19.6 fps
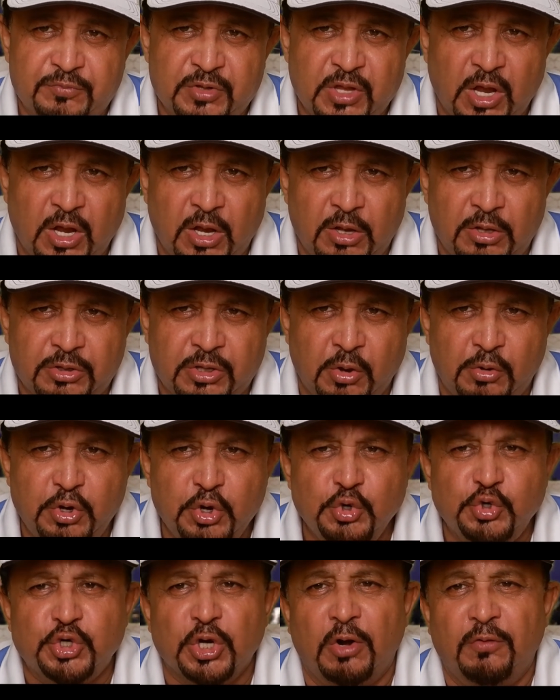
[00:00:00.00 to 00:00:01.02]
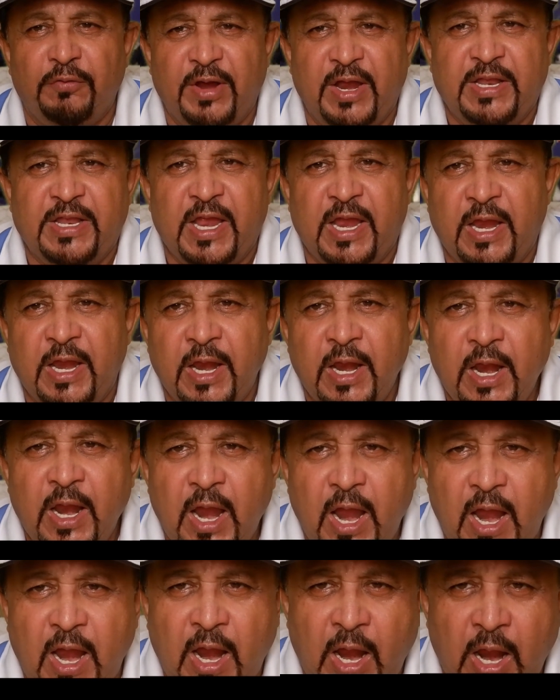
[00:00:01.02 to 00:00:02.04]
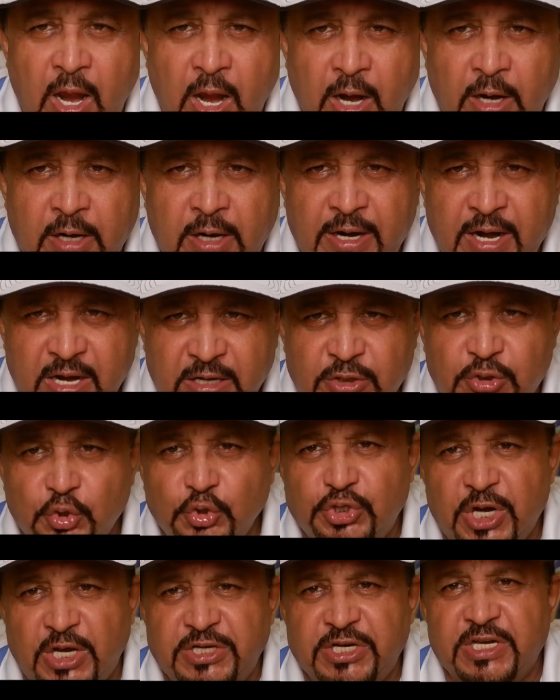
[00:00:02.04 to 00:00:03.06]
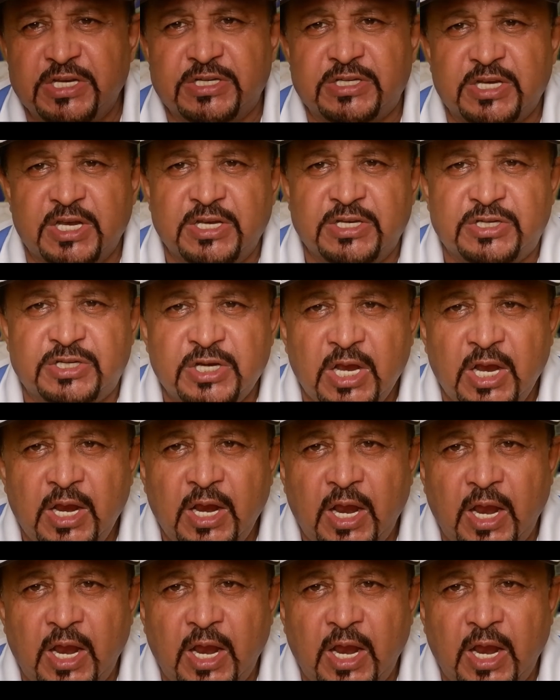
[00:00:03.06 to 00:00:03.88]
the usual way they connect to judges is